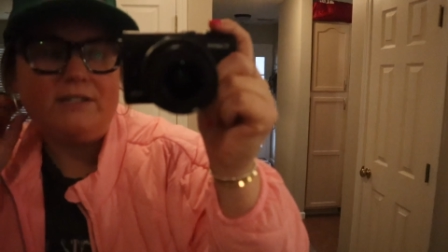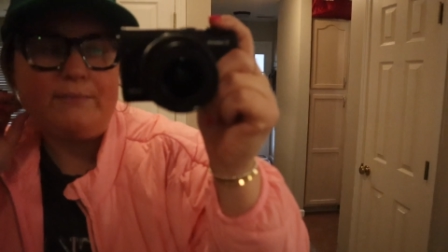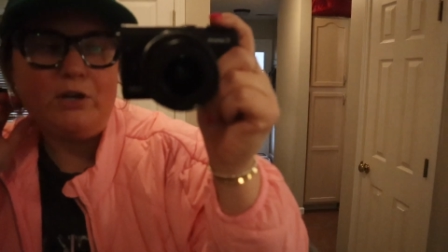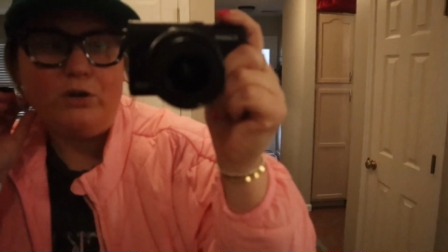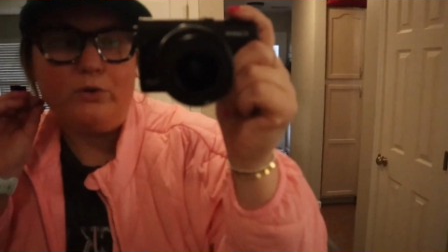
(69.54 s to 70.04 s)

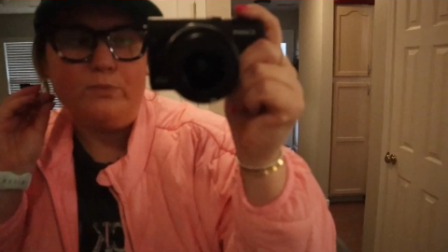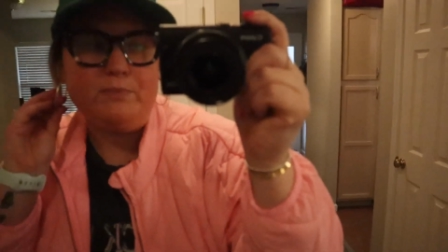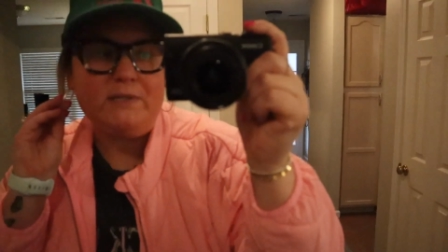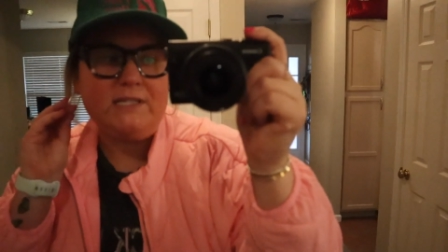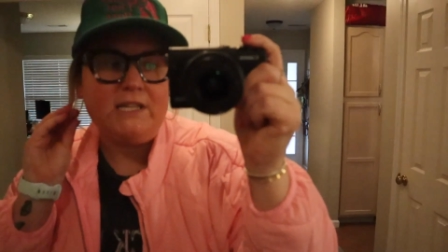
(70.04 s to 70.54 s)
some
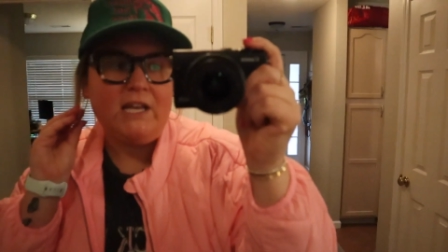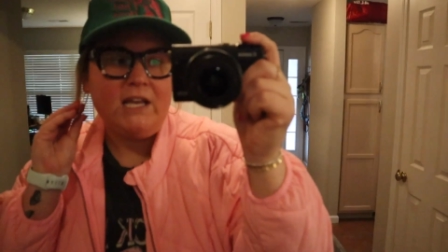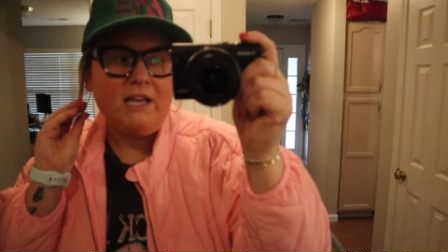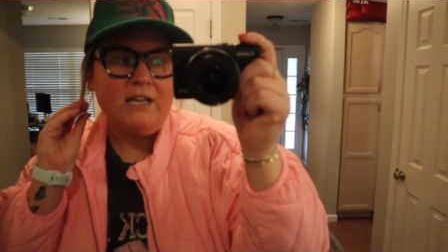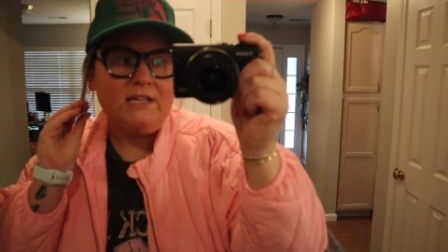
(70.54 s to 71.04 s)
hoops
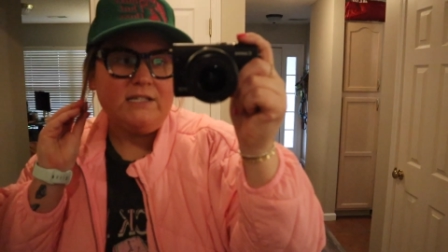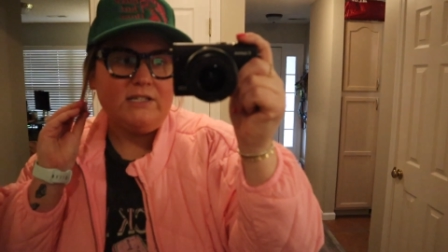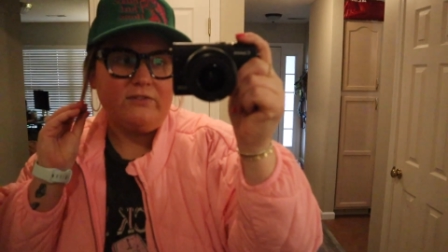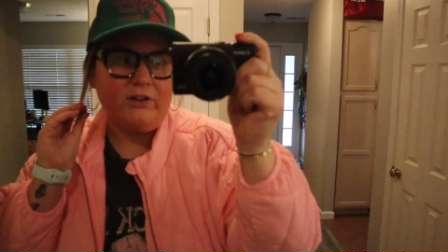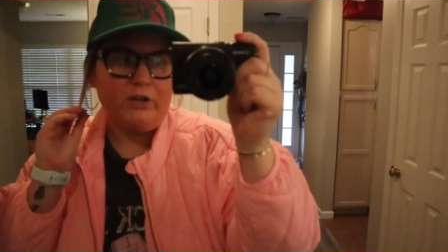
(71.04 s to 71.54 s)

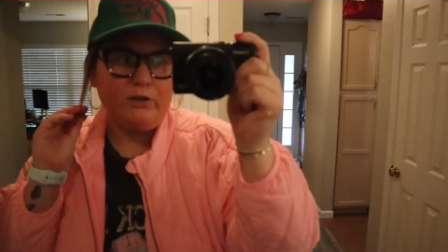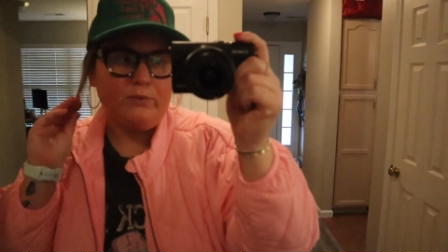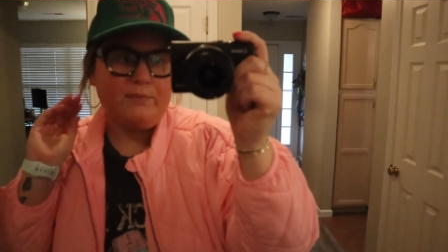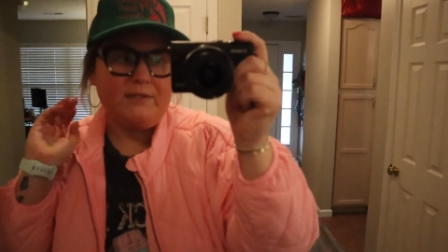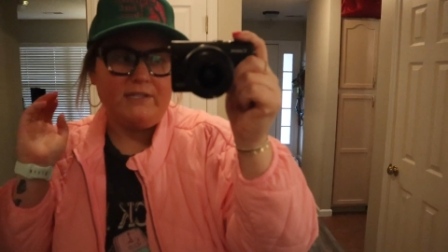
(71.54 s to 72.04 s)
silver
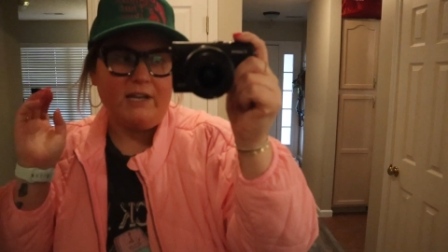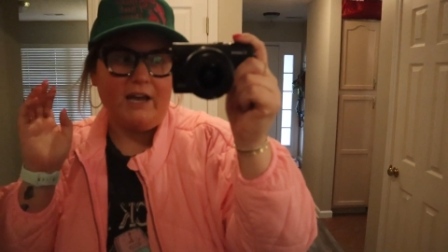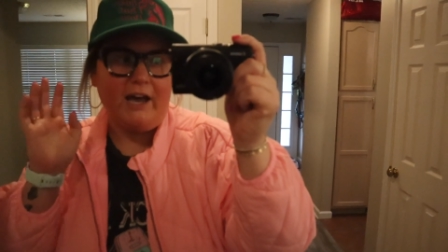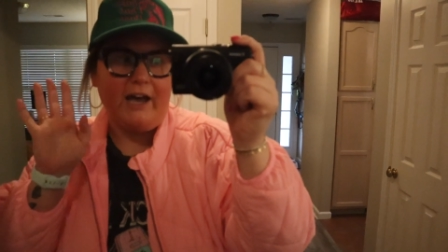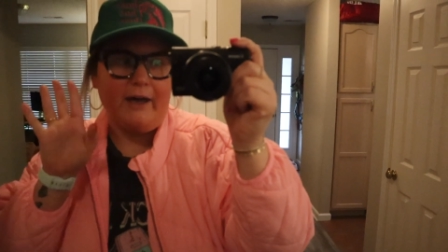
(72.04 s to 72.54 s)
hoops.
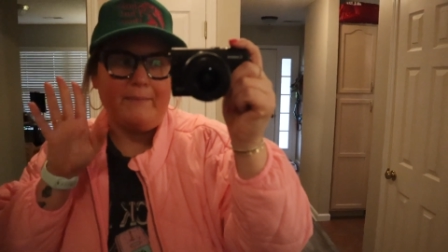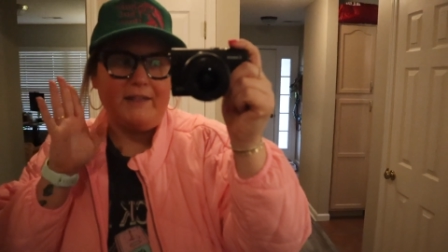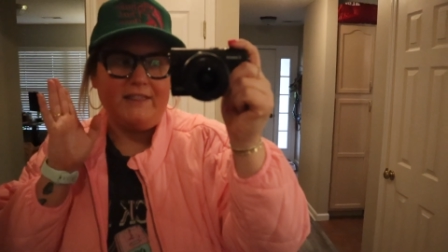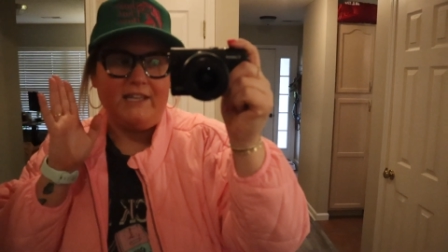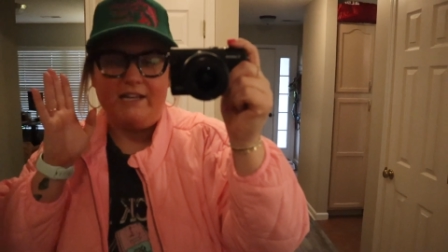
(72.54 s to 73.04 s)
Um,
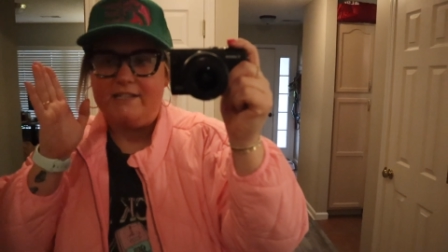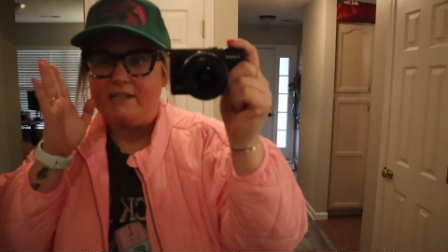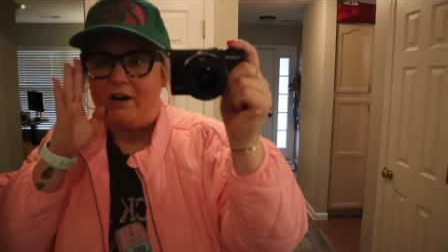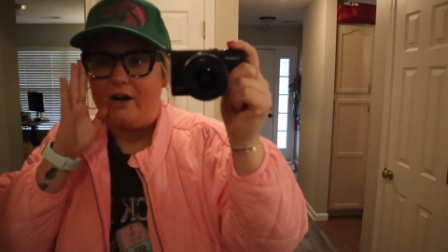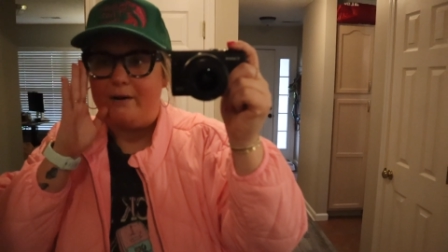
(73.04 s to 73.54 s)

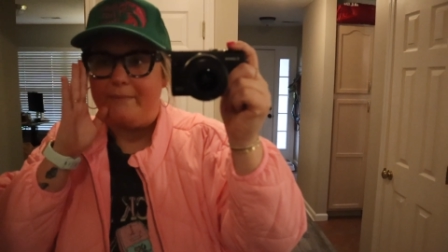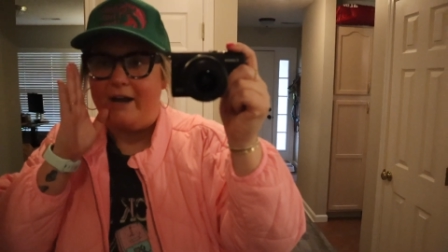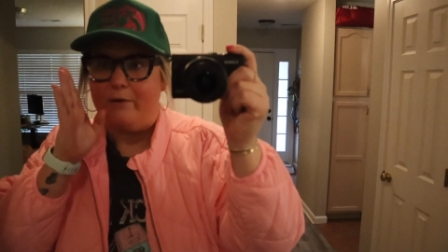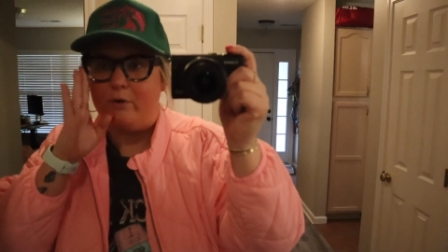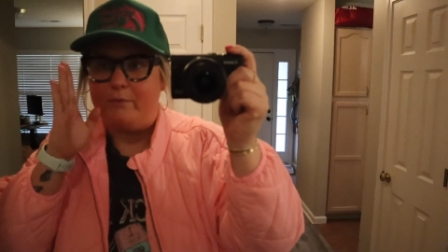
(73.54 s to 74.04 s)
these are
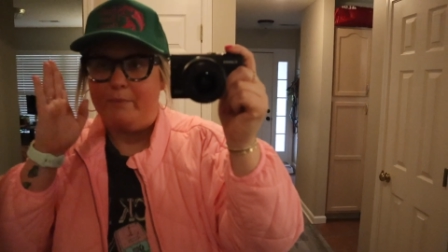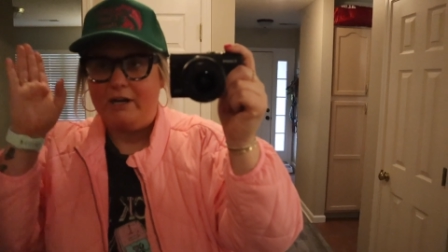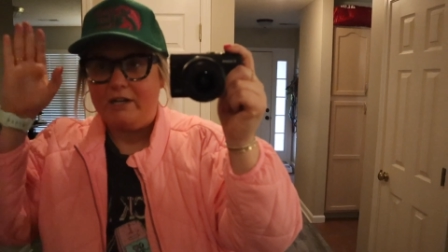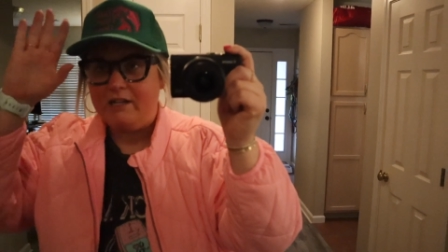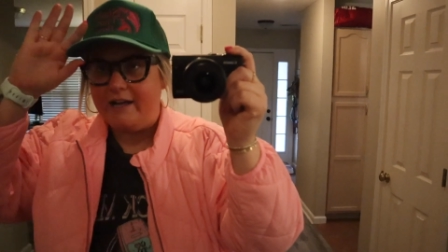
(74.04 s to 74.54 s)
my Warby
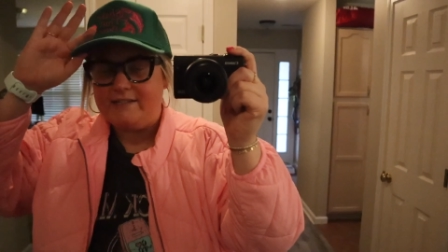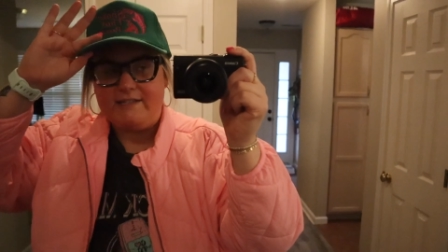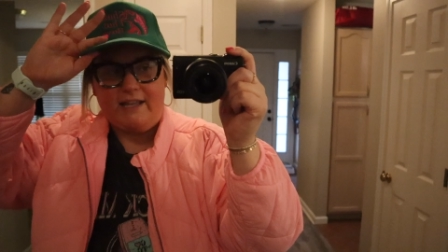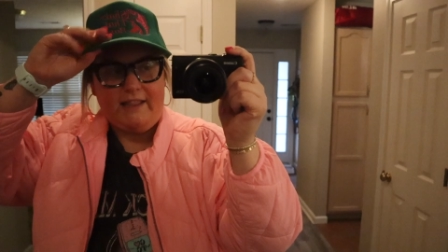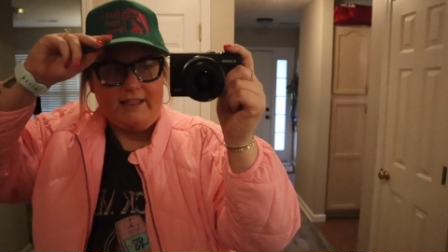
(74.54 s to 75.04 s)
Parker
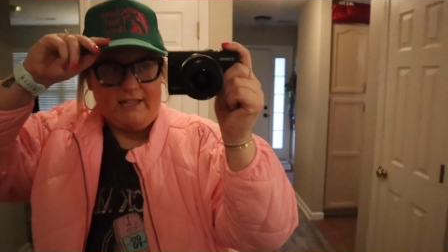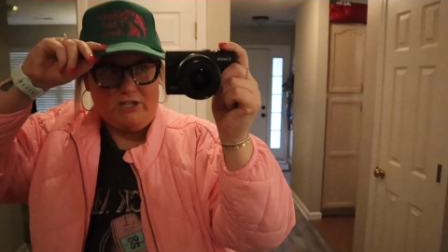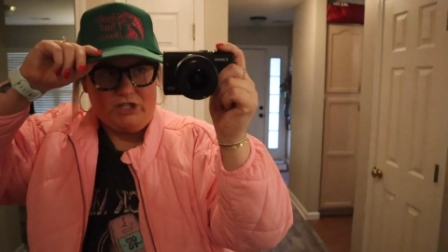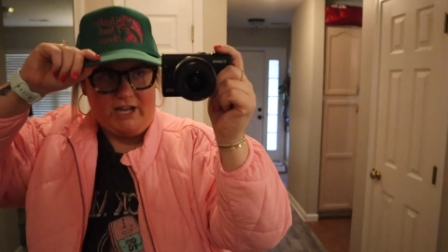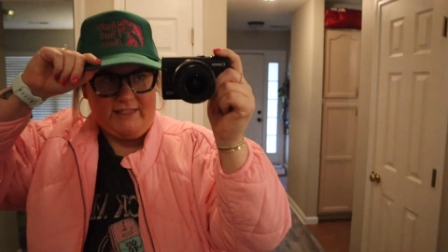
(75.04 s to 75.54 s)
glasses and then
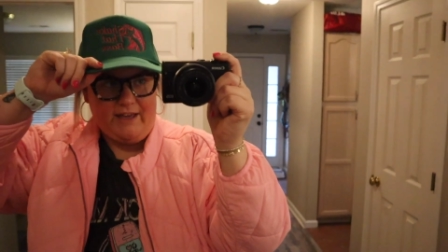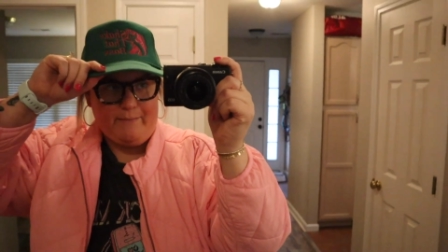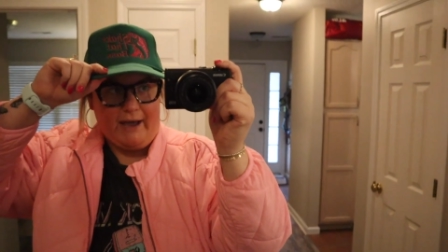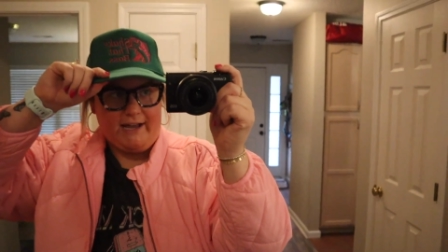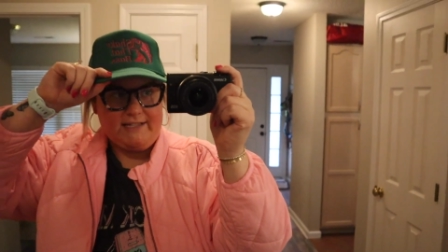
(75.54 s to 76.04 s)
this Shake
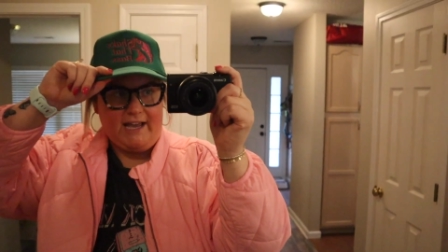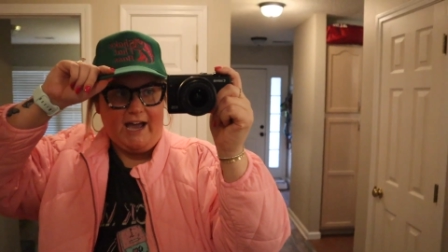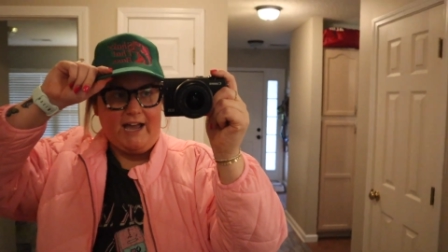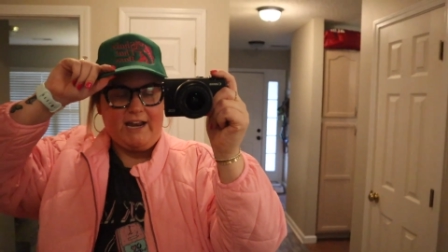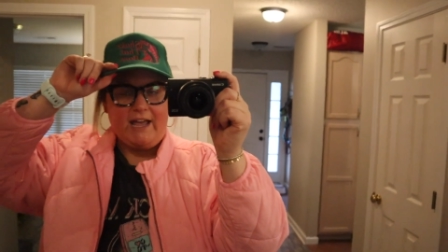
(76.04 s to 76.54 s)
That Bass
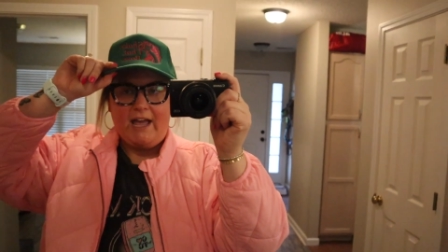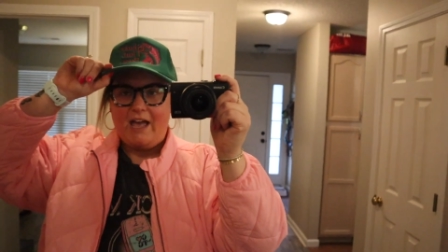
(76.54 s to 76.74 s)
hat.